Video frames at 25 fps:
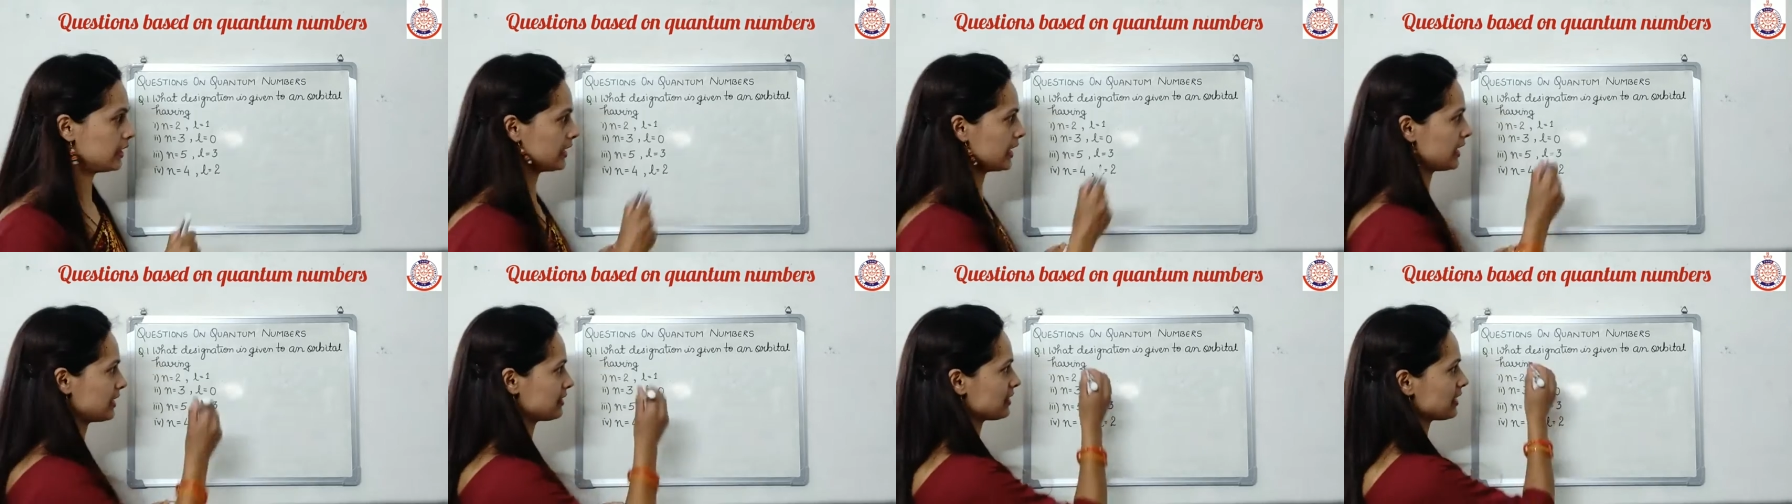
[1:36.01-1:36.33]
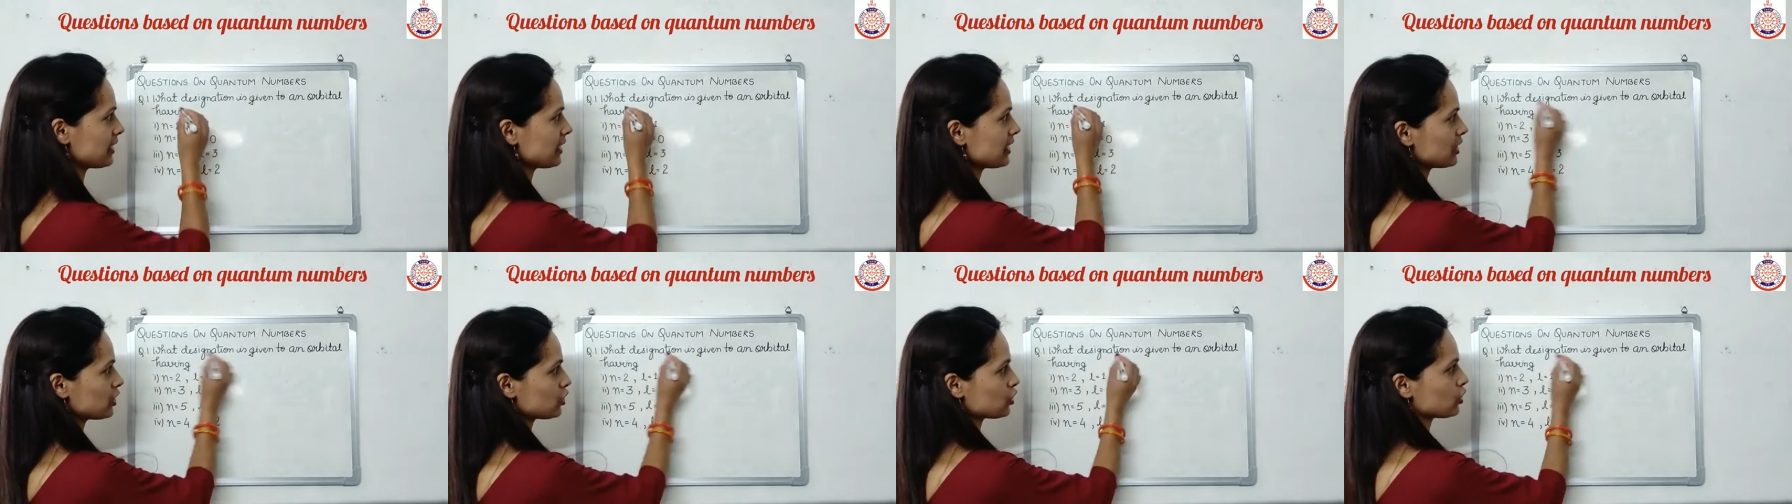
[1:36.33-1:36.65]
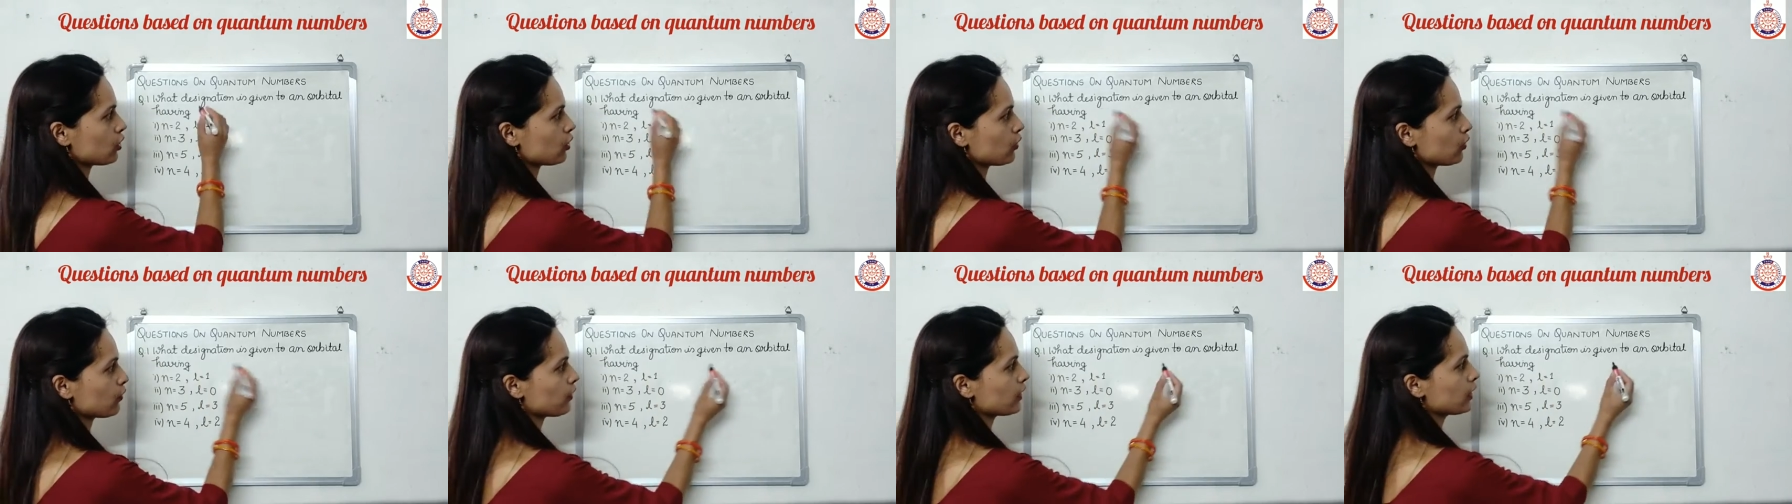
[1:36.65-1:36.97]

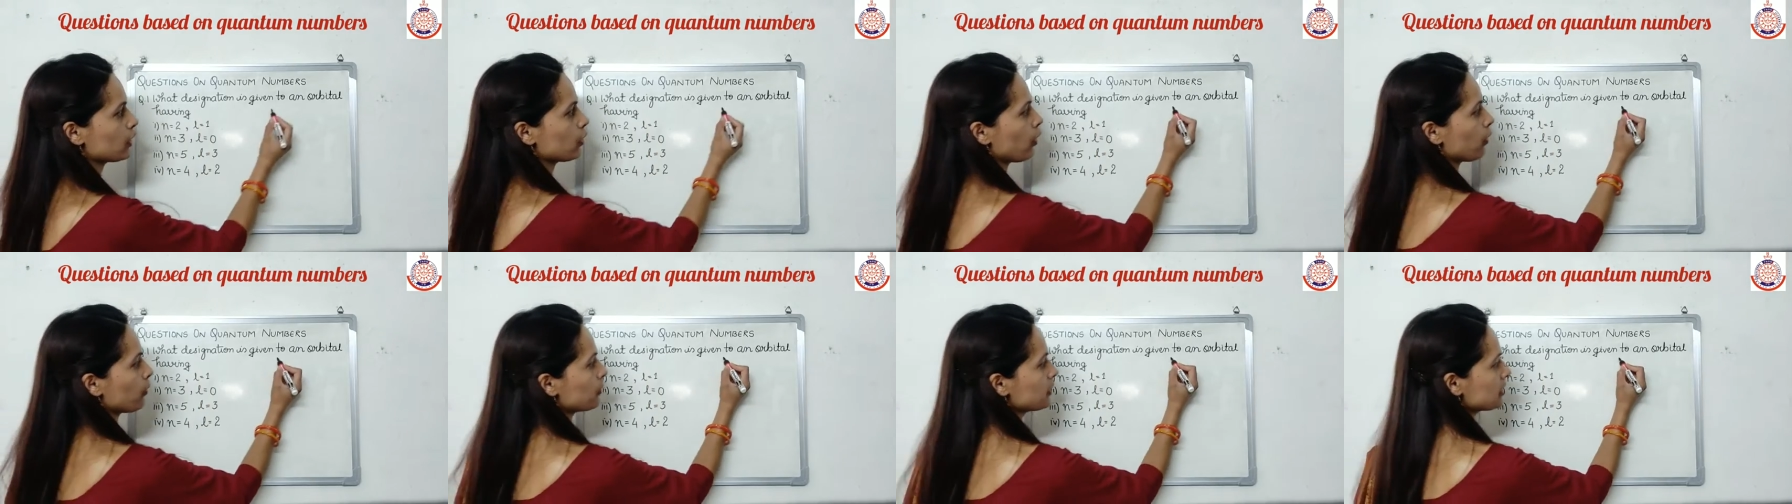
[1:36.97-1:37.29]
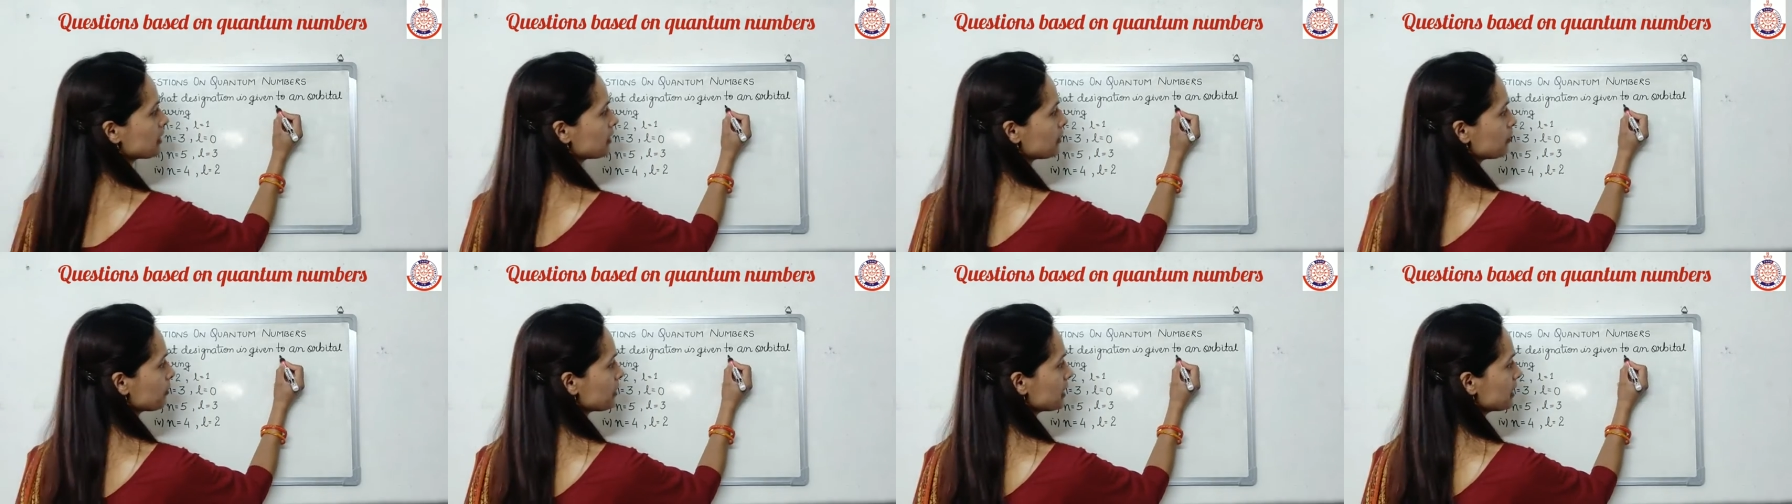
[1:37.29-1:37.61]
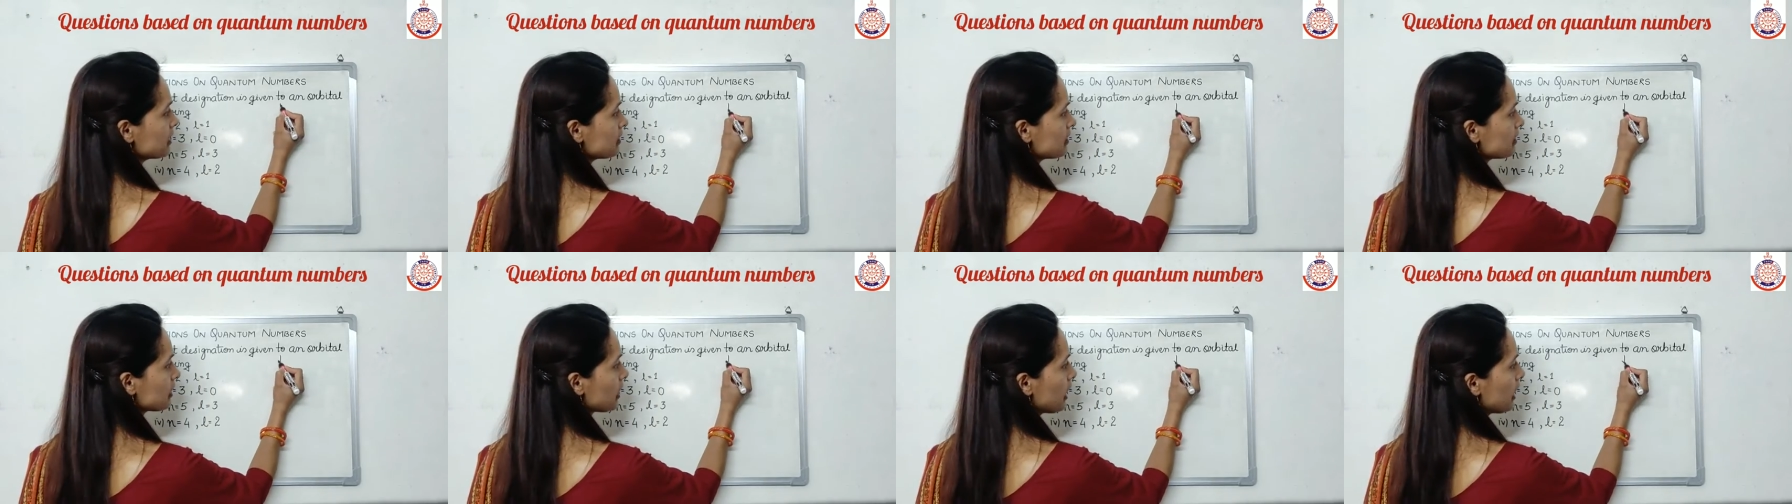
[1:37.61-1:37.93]
Designation of an orbital
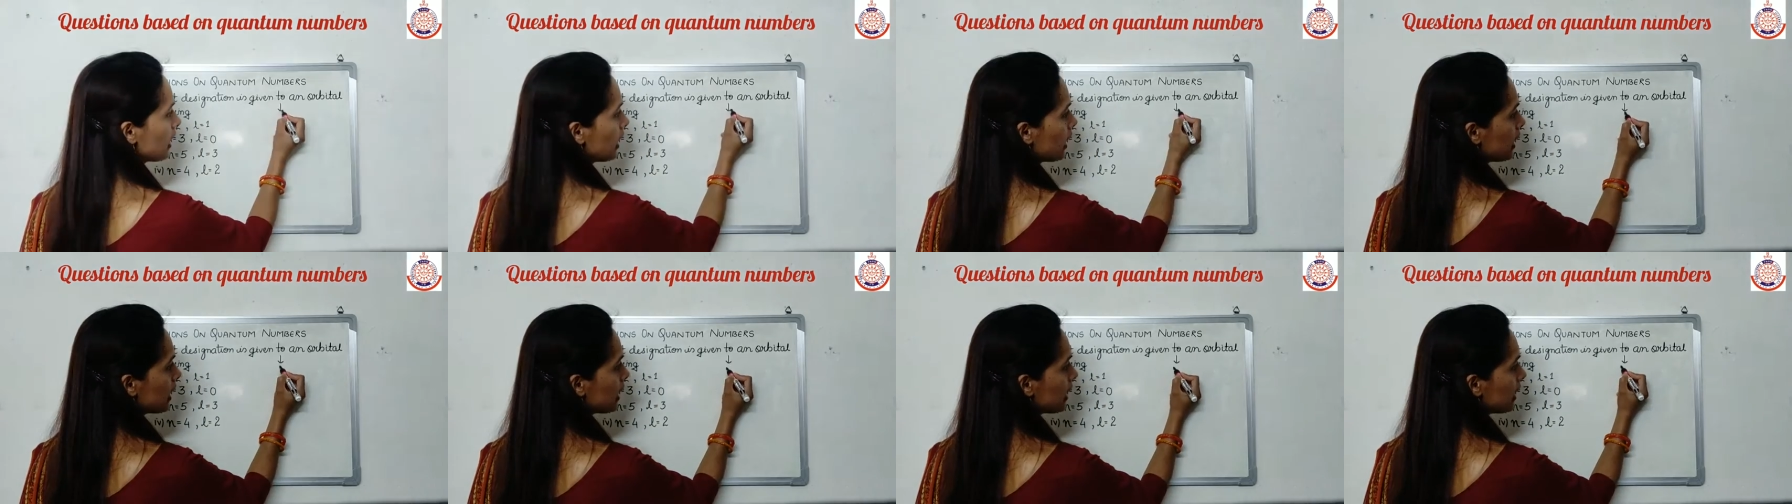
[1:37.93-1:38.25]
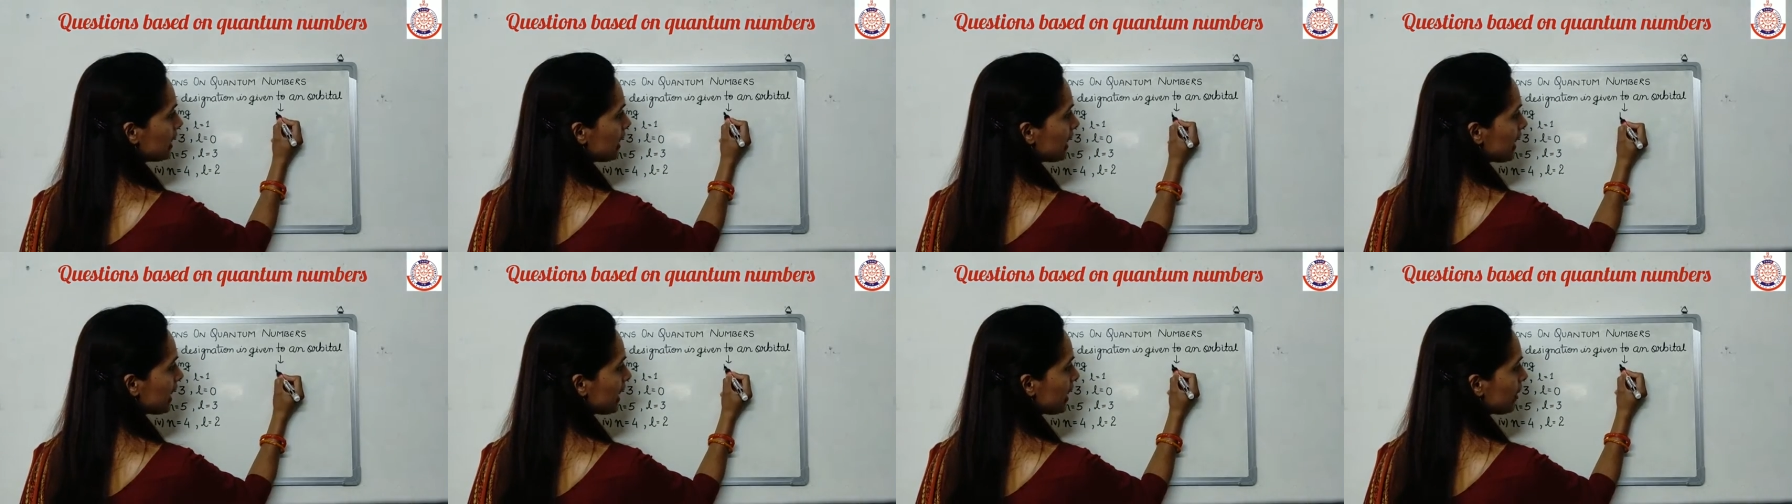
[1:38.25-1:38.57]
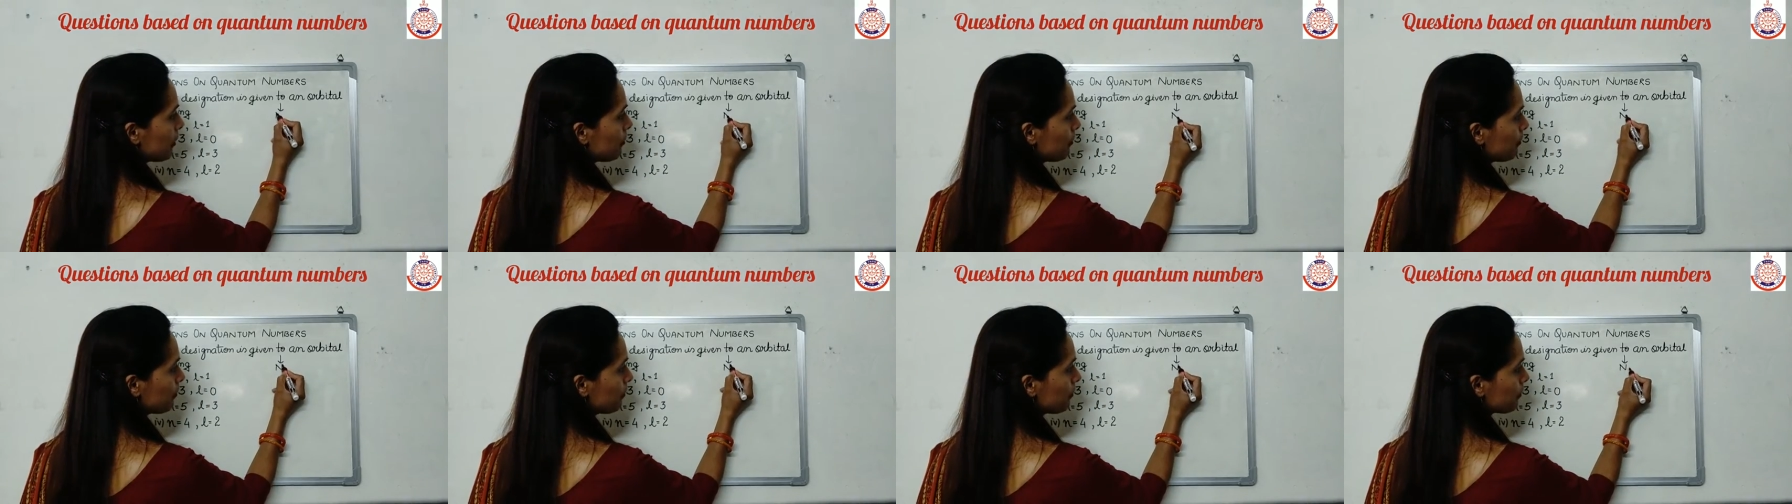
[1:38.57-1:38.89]
means
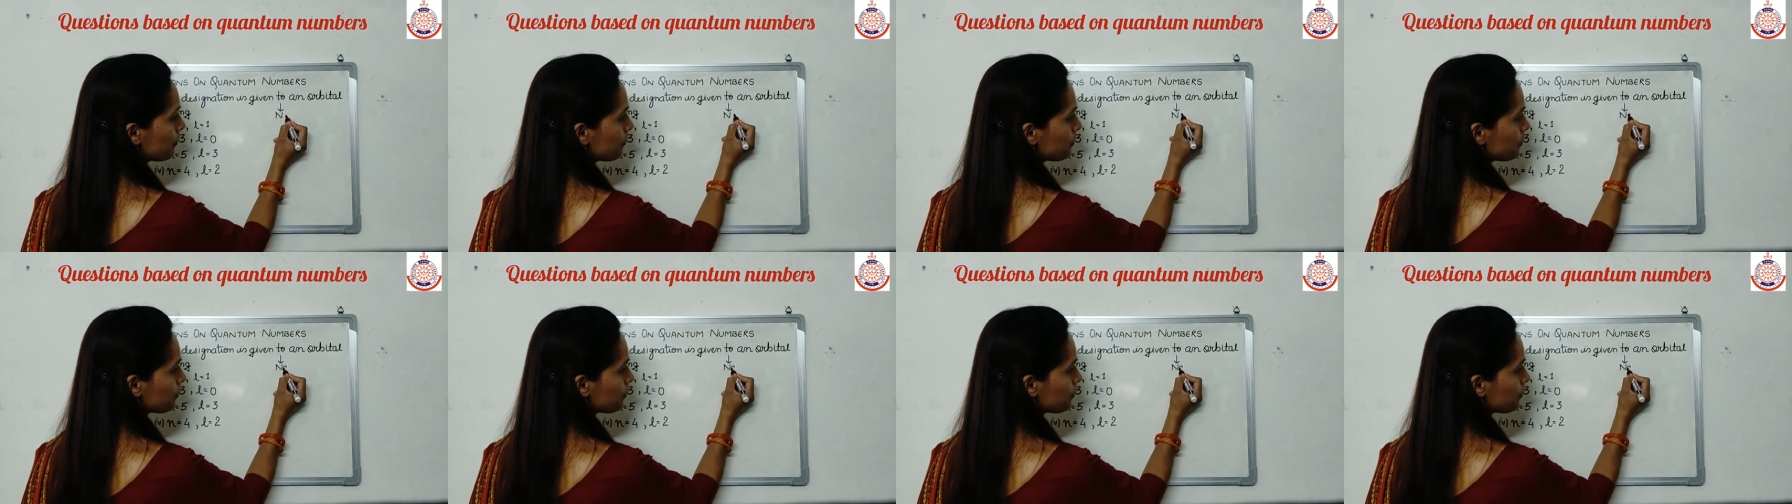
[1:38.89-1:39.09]
name